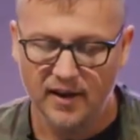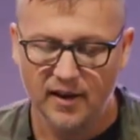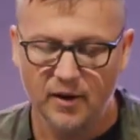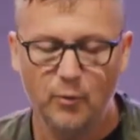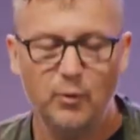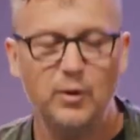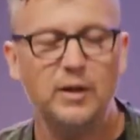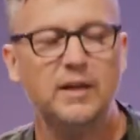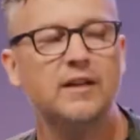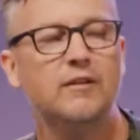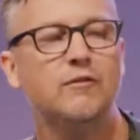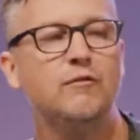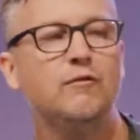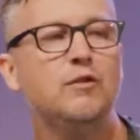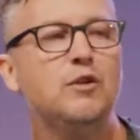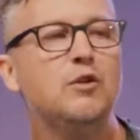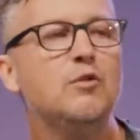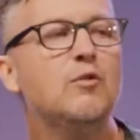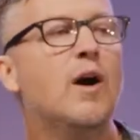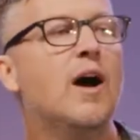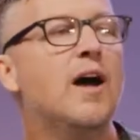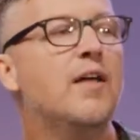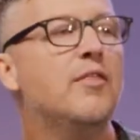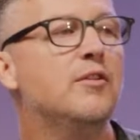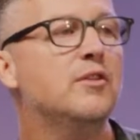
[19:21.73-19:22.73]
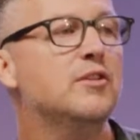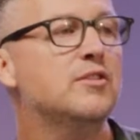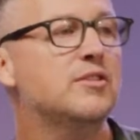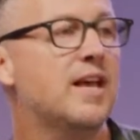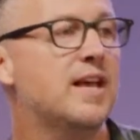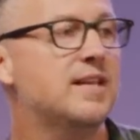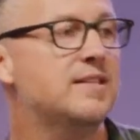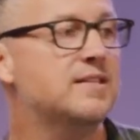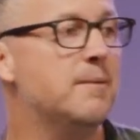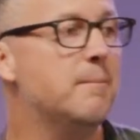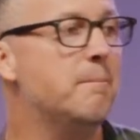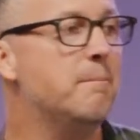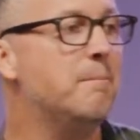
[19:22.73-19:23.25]
We can view others
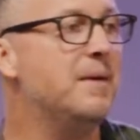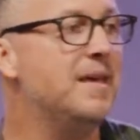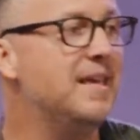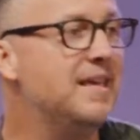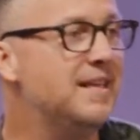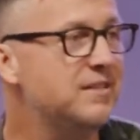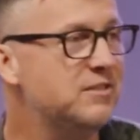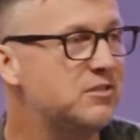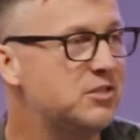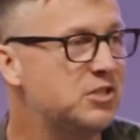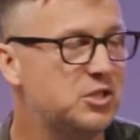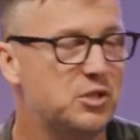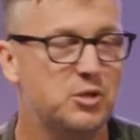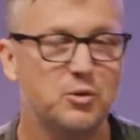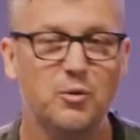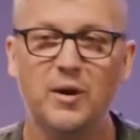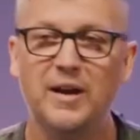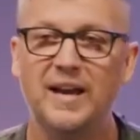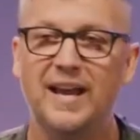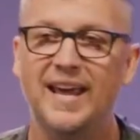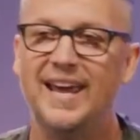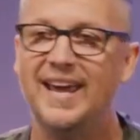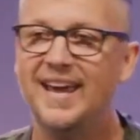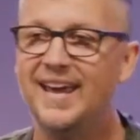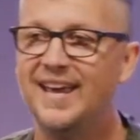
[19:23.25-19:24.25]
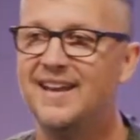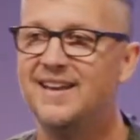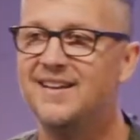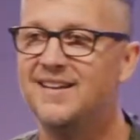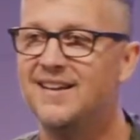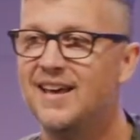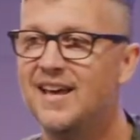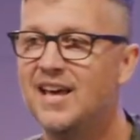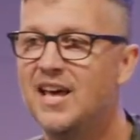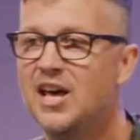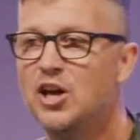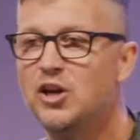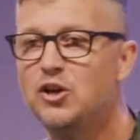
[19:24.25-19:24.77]
as a means to an end. And
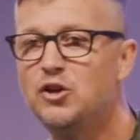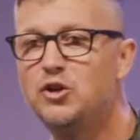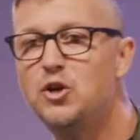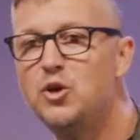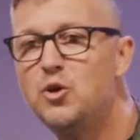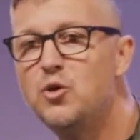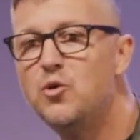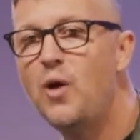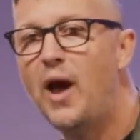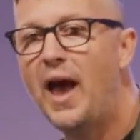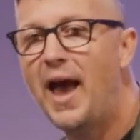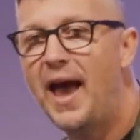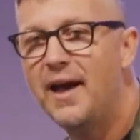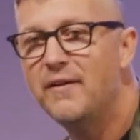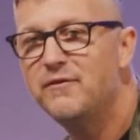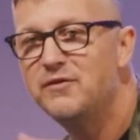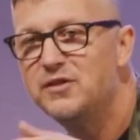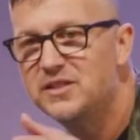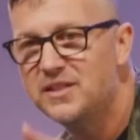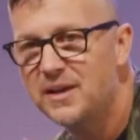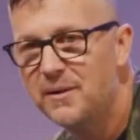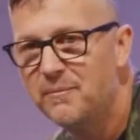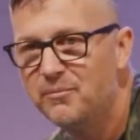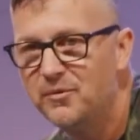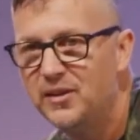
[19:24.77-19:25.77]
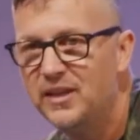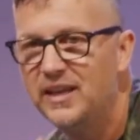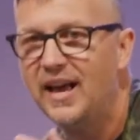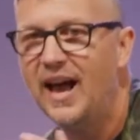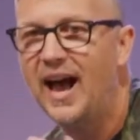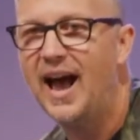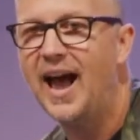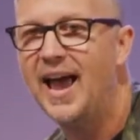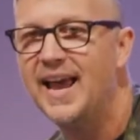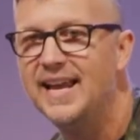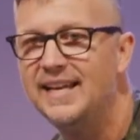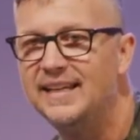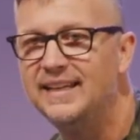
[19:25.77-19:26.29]
you have something
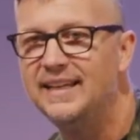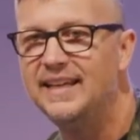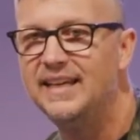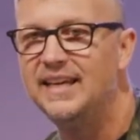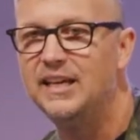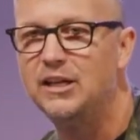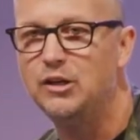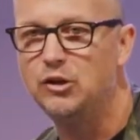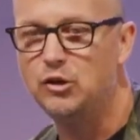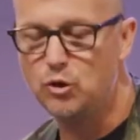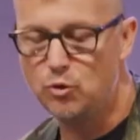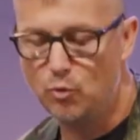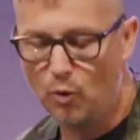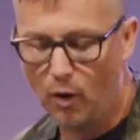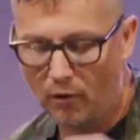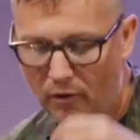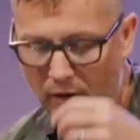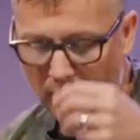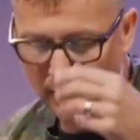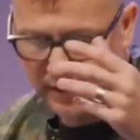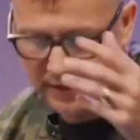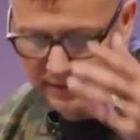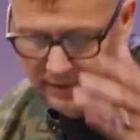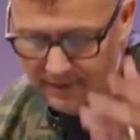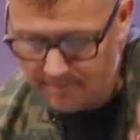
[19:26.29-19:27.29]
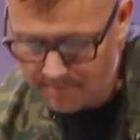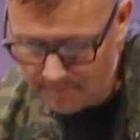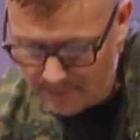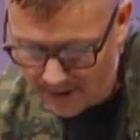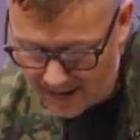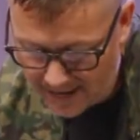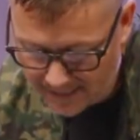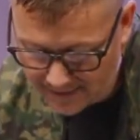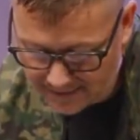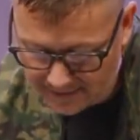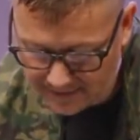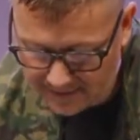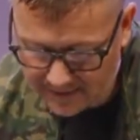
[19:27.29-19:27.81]
I need. You are a
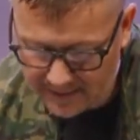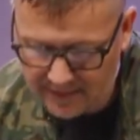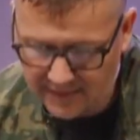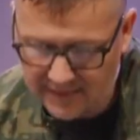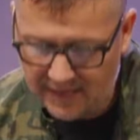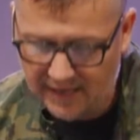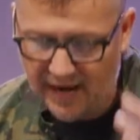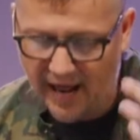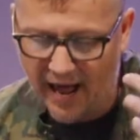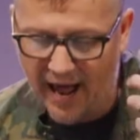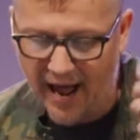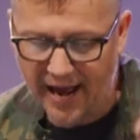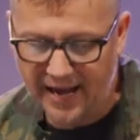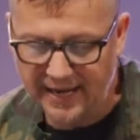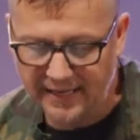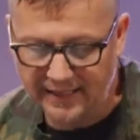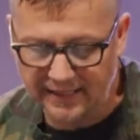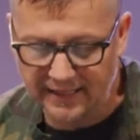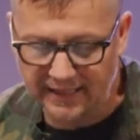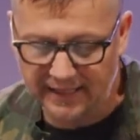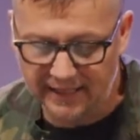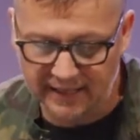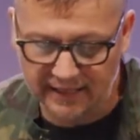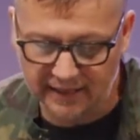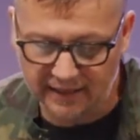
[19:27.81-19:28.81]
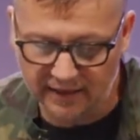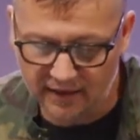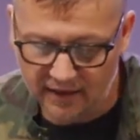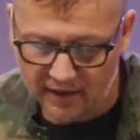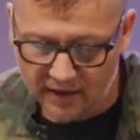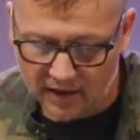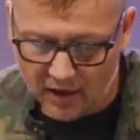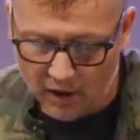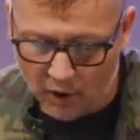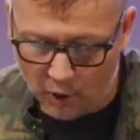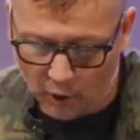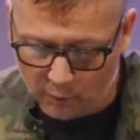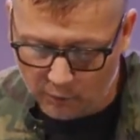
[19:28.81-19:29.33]
commodity that I need.
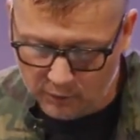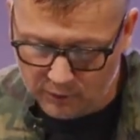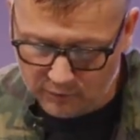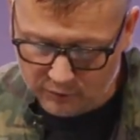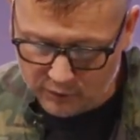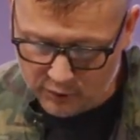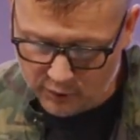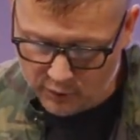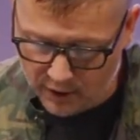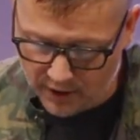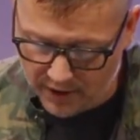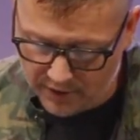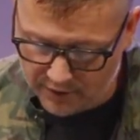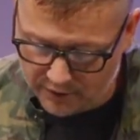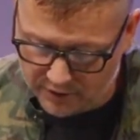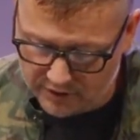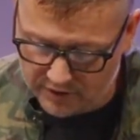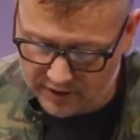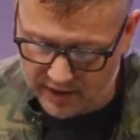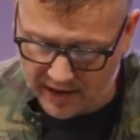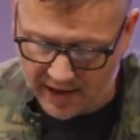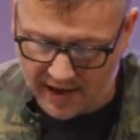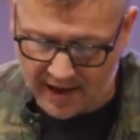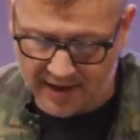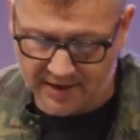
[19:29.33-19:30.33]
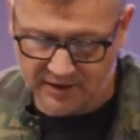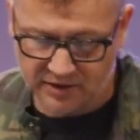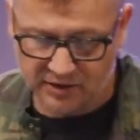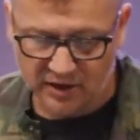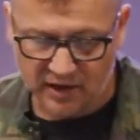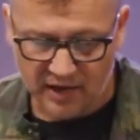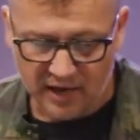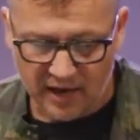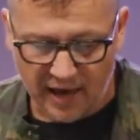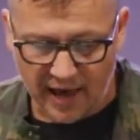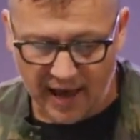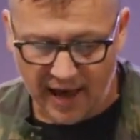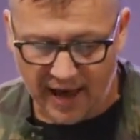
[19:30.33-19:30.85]
Or we view others
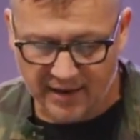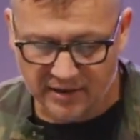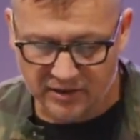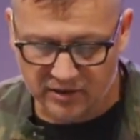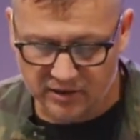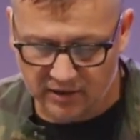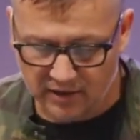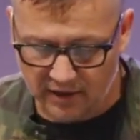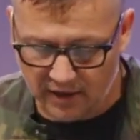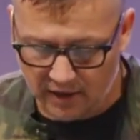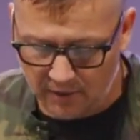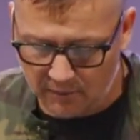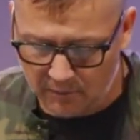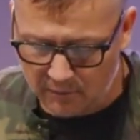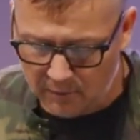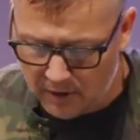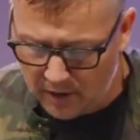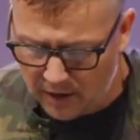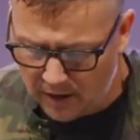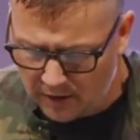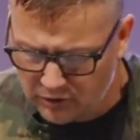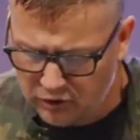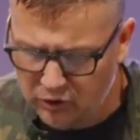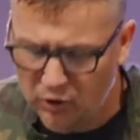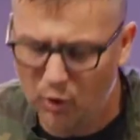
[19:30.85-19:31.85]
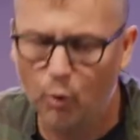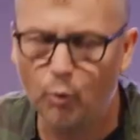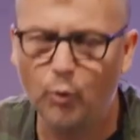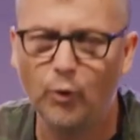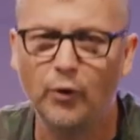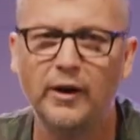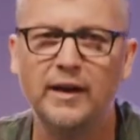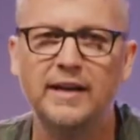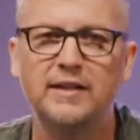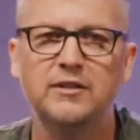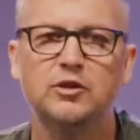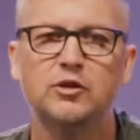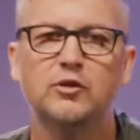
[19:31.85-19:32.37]
as though we're
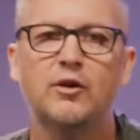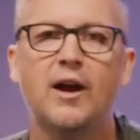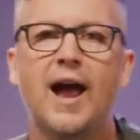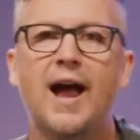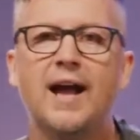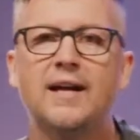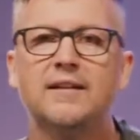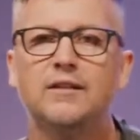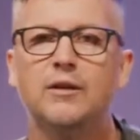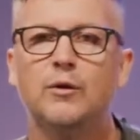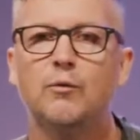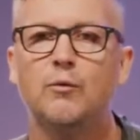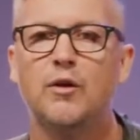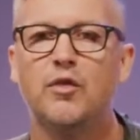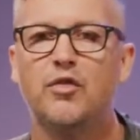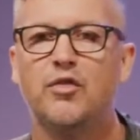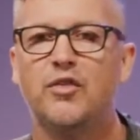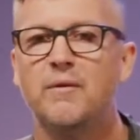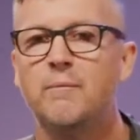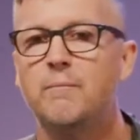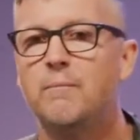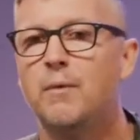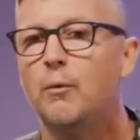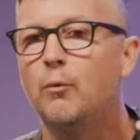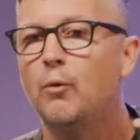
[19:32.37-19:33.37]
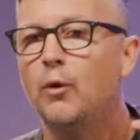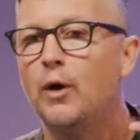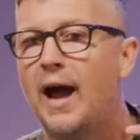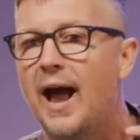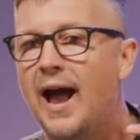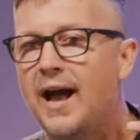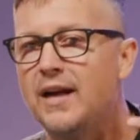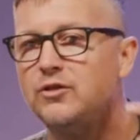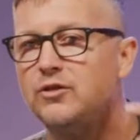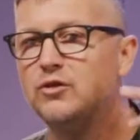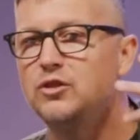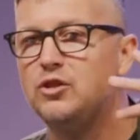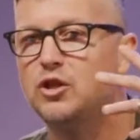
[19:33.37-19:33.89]
interacting with them, but we're
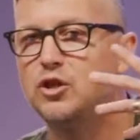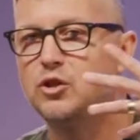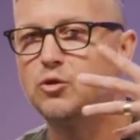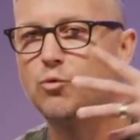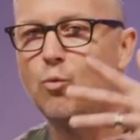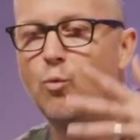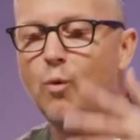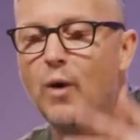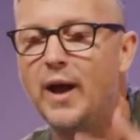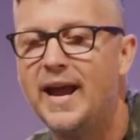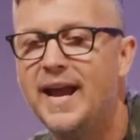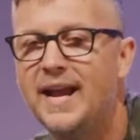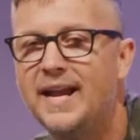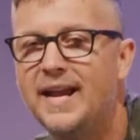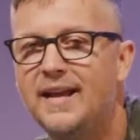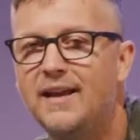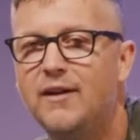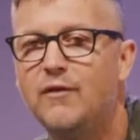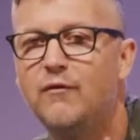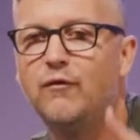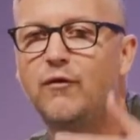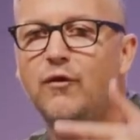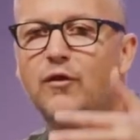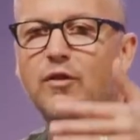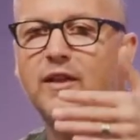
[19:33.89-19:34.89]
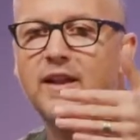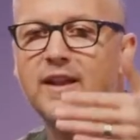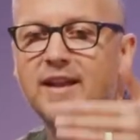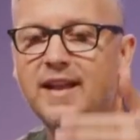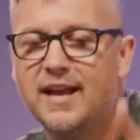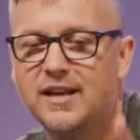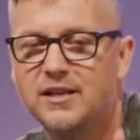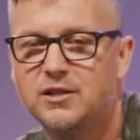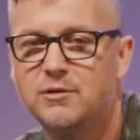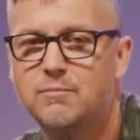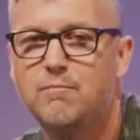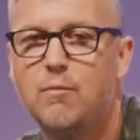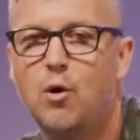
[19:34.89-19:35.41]
actually just waiting for the
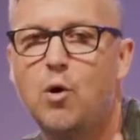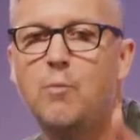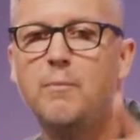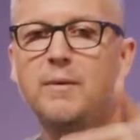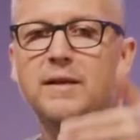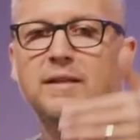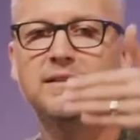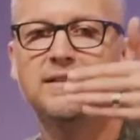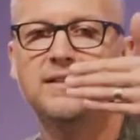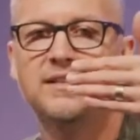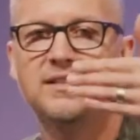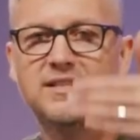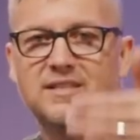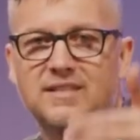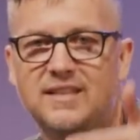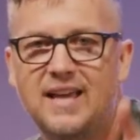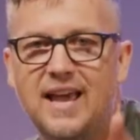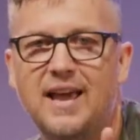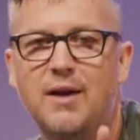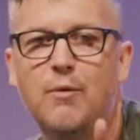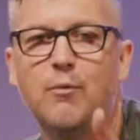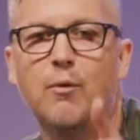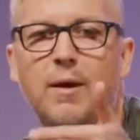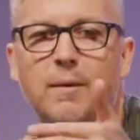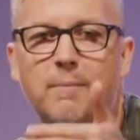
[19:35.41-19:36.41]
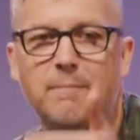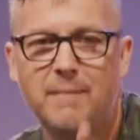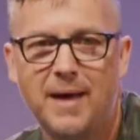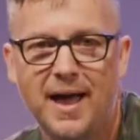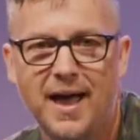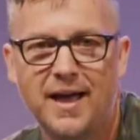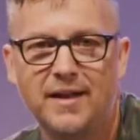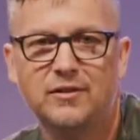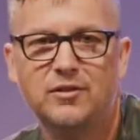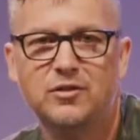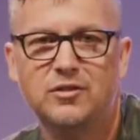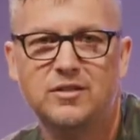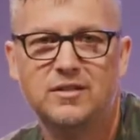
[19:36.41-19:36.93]
next moment to say what
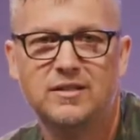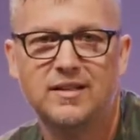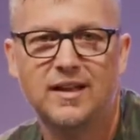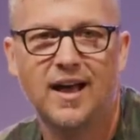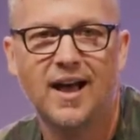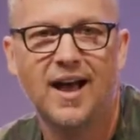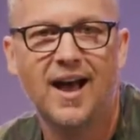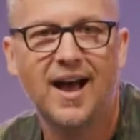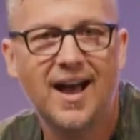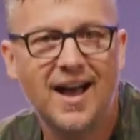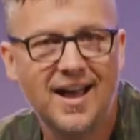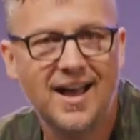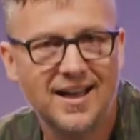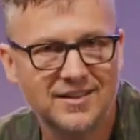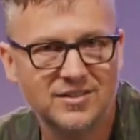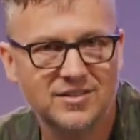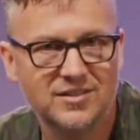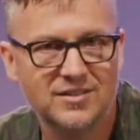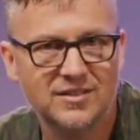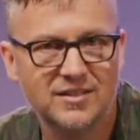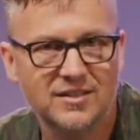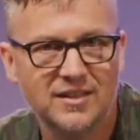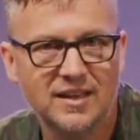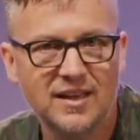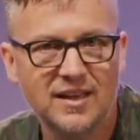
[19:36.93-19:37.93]
matters to us